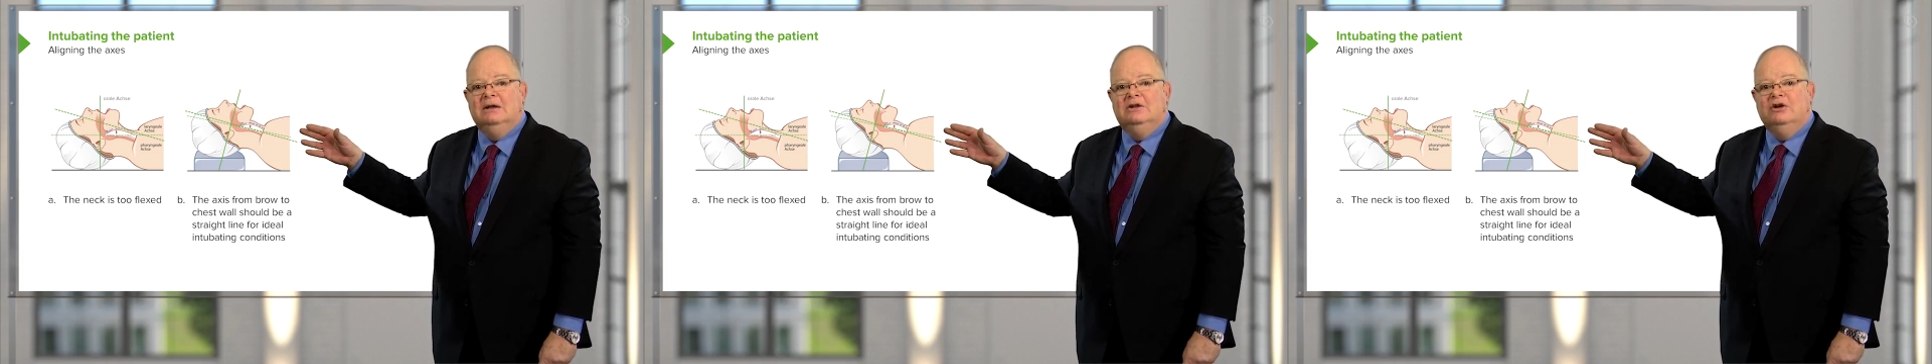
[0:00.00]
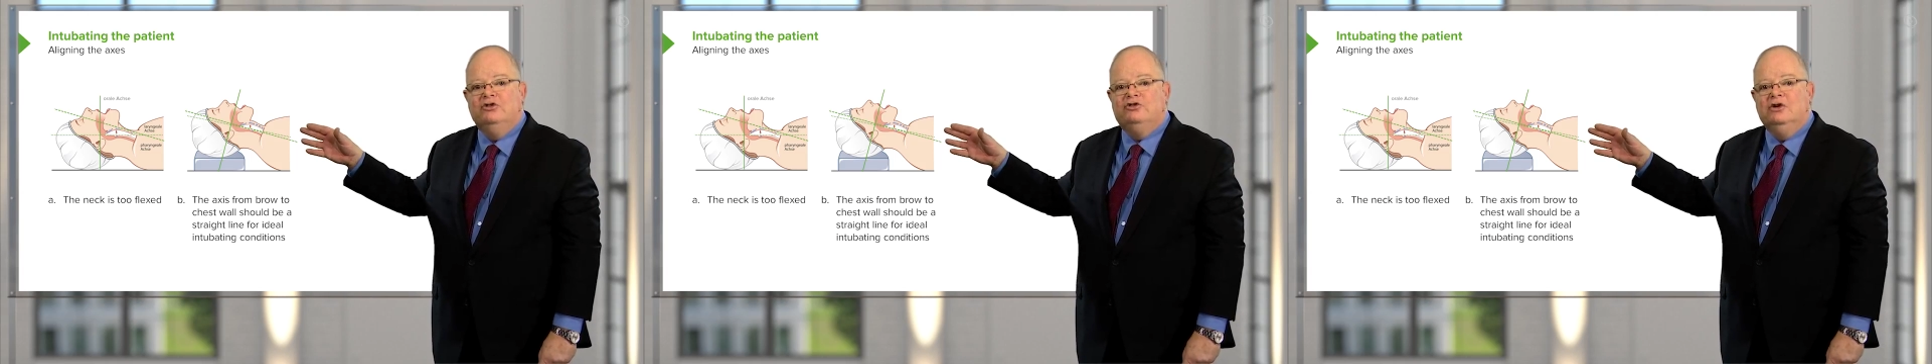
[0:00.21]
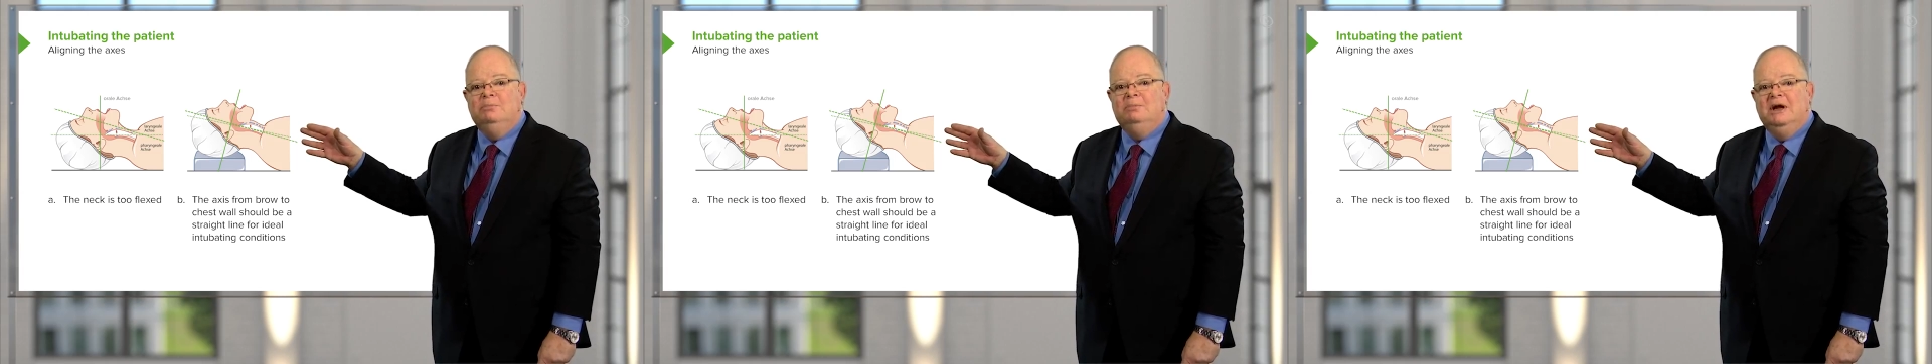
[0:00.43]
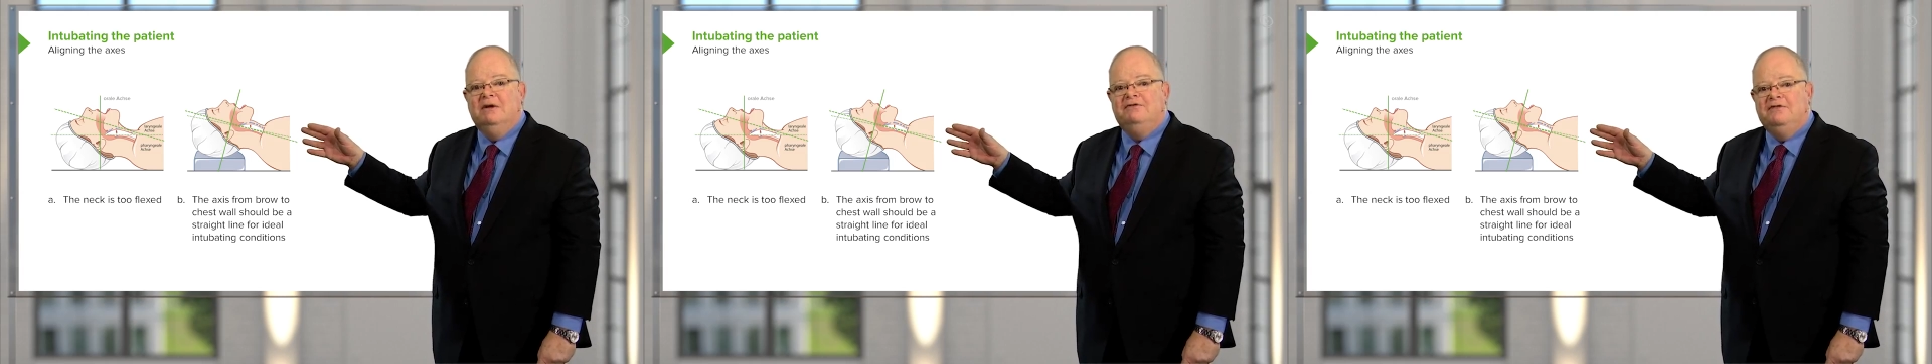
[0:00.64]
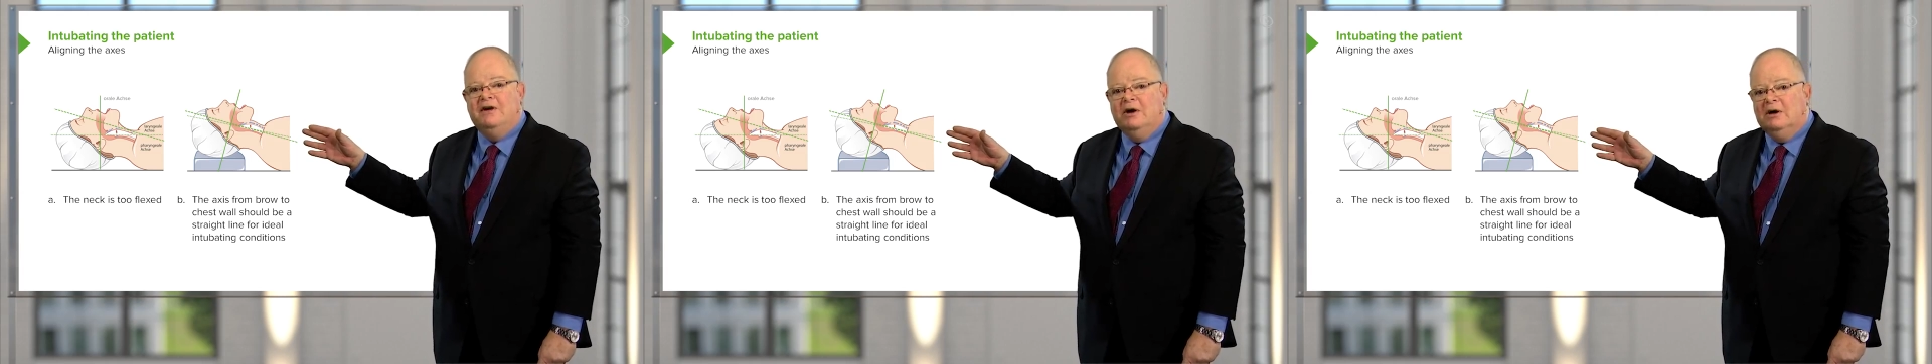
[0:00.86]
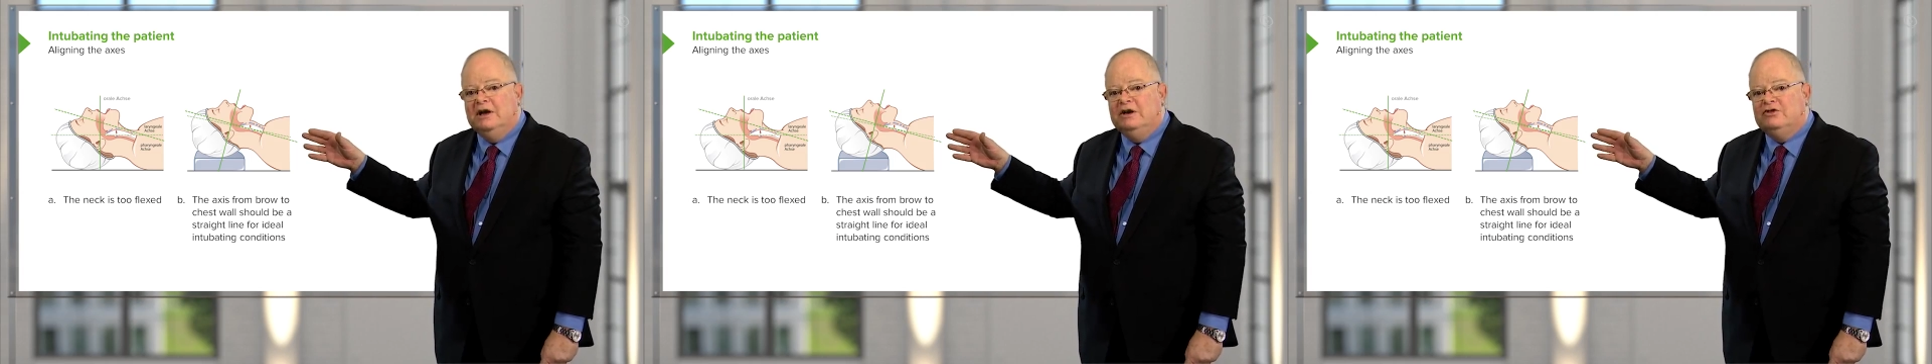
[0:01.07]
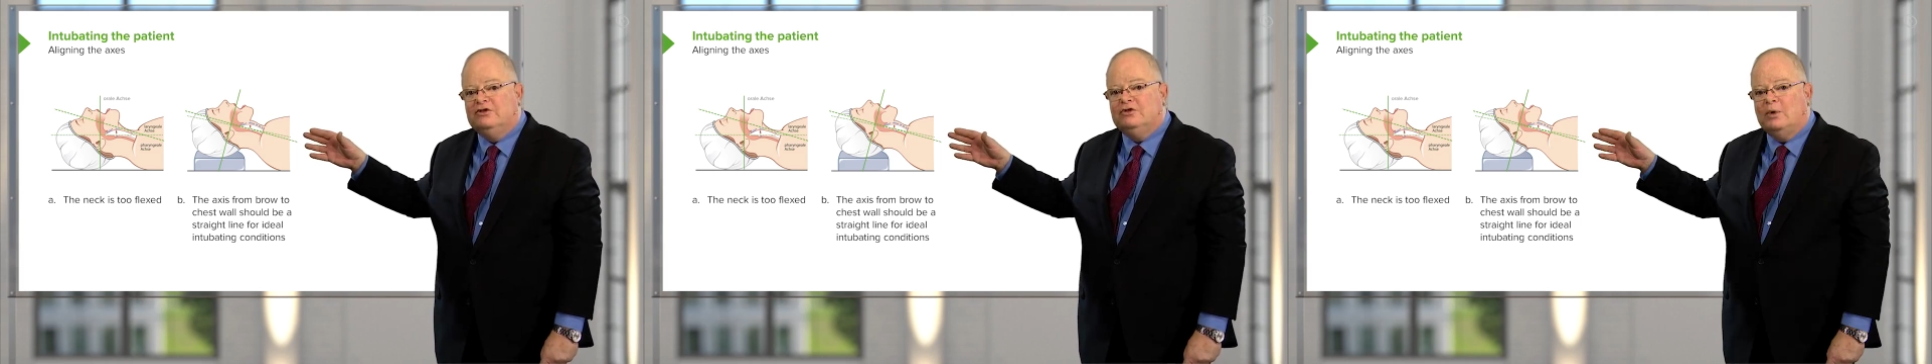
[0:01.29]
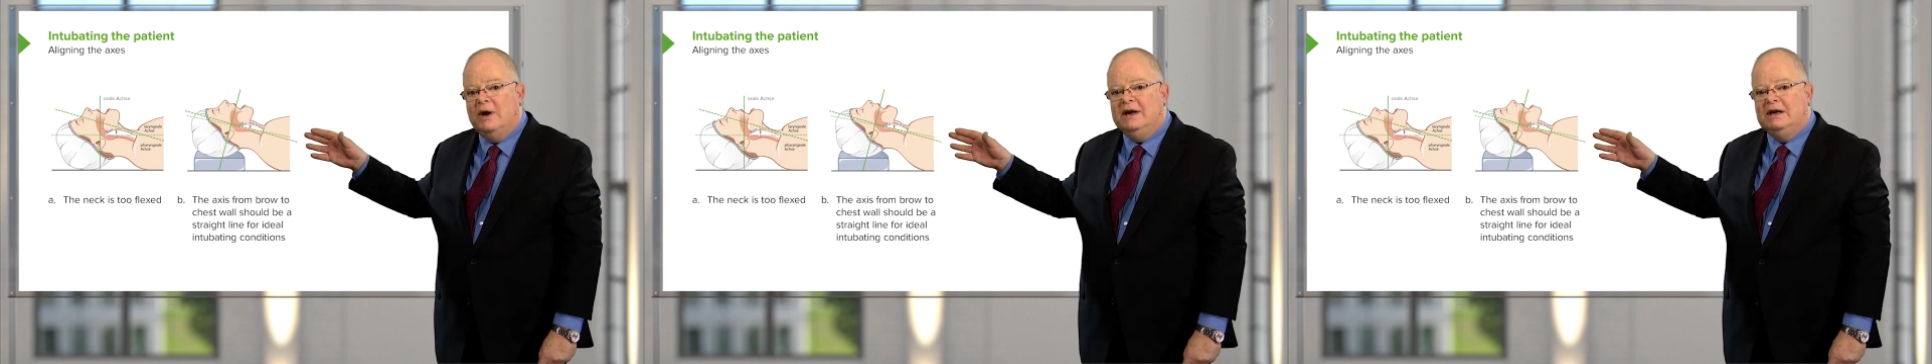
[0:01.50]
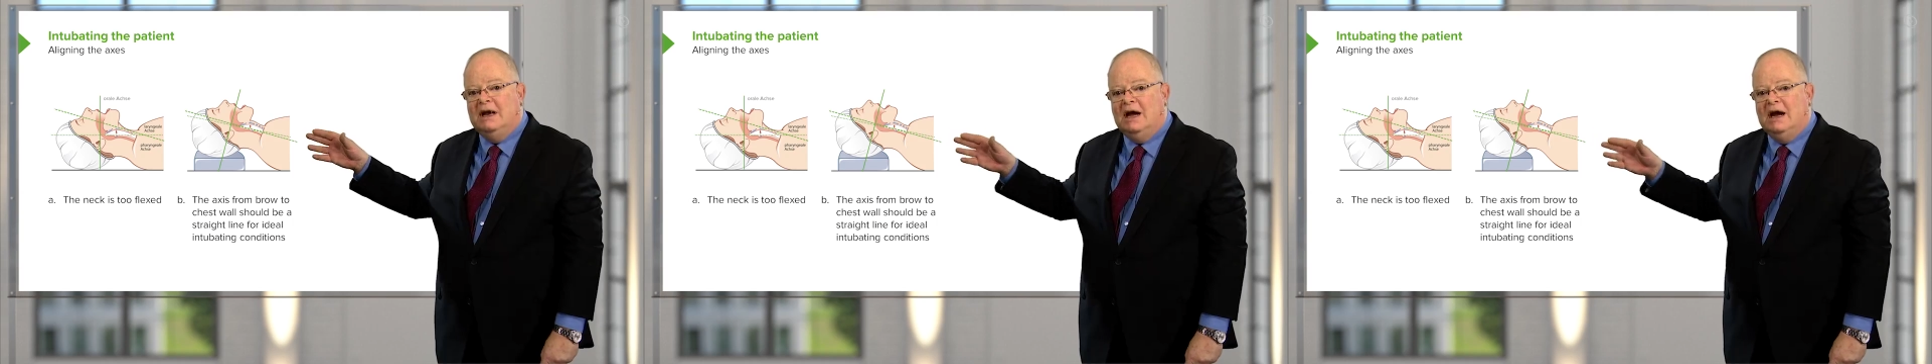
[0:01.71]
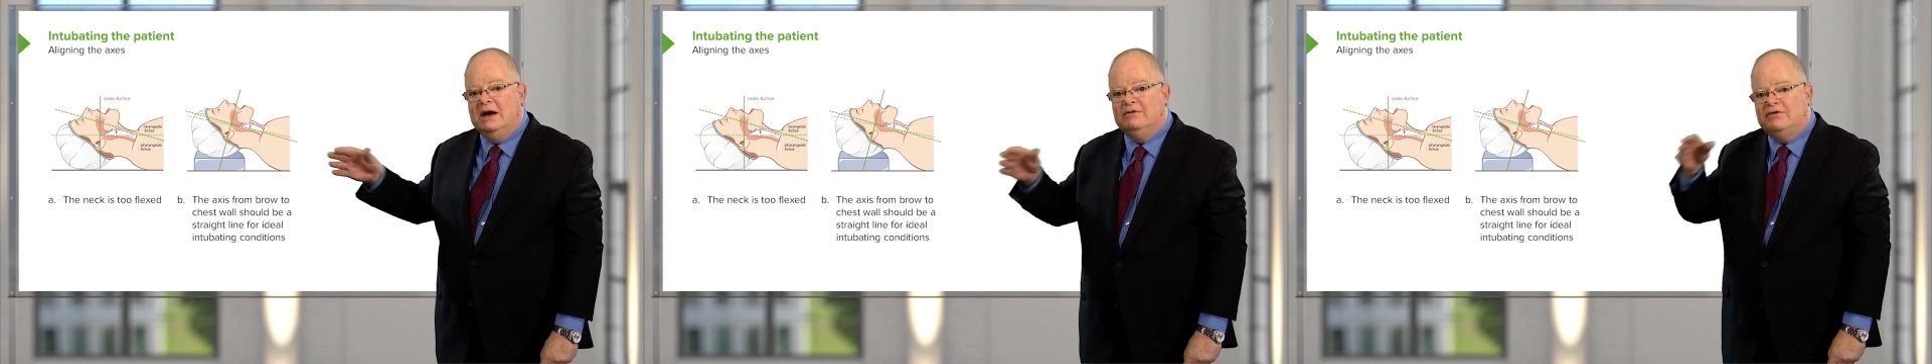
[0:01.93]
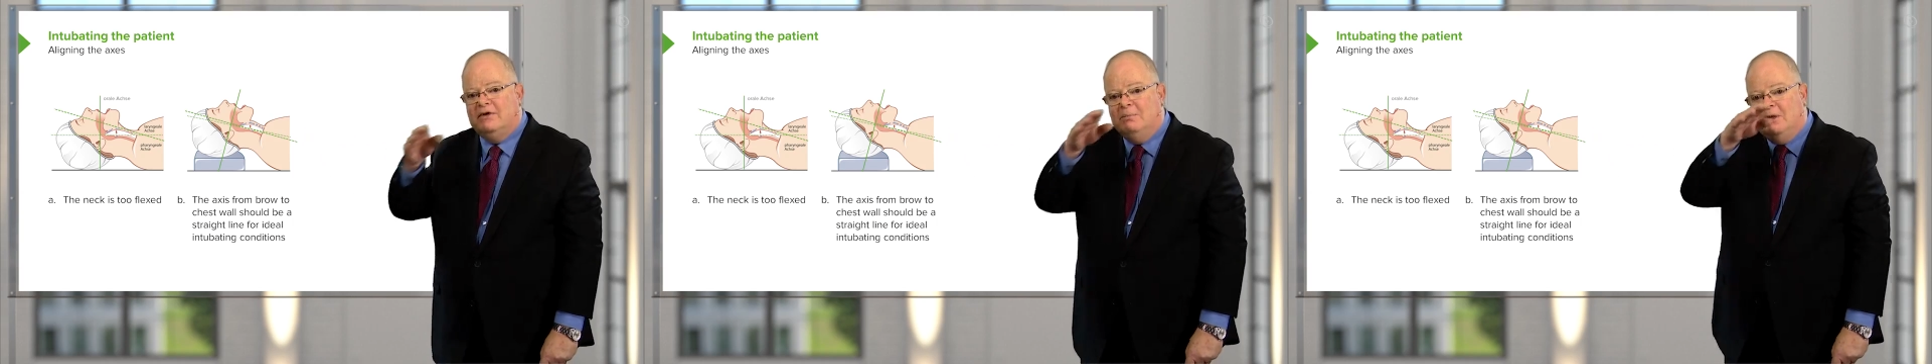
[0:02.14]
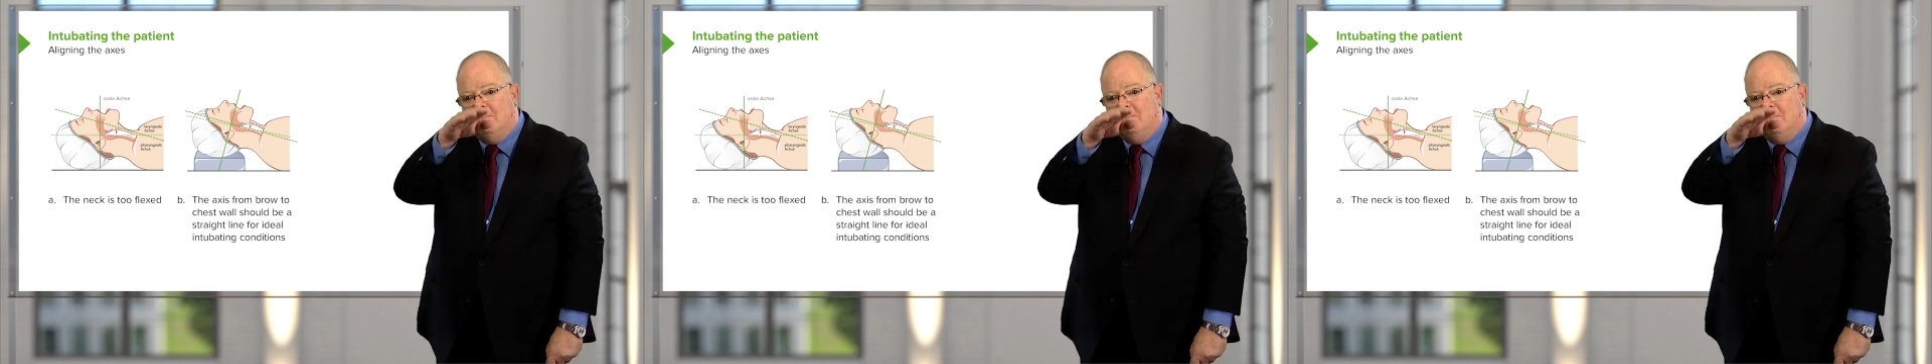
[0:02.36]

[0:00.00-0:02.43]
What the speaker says: should be a fairly straight line from